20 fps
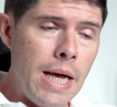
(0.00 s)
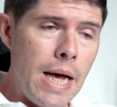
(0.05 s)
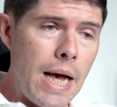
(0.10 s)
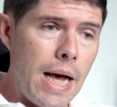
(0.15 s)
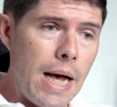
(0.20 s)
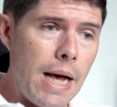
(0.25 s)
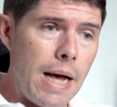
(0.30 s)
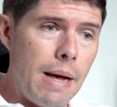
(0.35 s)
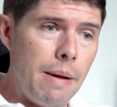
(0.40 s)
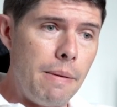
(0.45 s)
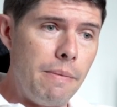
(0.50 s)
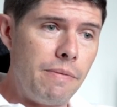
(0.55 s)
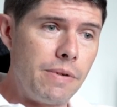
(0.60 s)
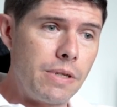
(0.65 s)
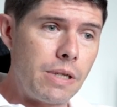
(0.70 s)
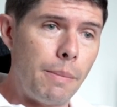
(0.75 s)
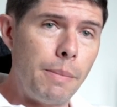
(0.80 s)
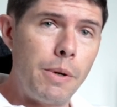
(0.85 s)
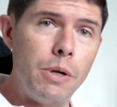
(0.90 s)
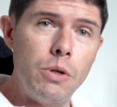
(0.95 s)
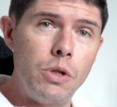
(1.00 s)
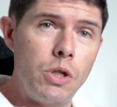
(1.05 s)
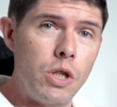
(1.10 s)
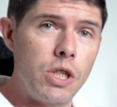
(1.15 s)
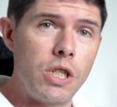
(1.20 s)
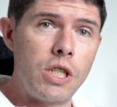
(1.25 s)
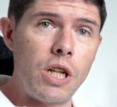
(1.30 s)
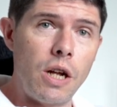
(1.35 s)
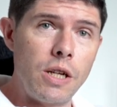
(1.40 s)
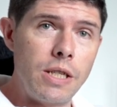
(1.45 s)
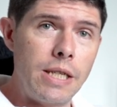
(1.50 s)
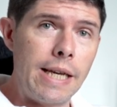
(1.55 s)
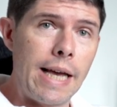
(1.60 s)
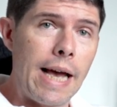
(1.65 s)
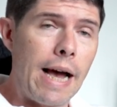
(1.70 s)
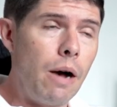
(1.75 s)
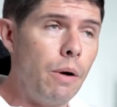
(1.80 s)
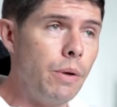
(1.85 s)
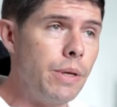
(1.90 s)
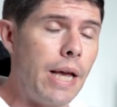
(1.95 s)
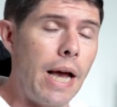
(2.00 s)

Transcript: For someone who's just starting out,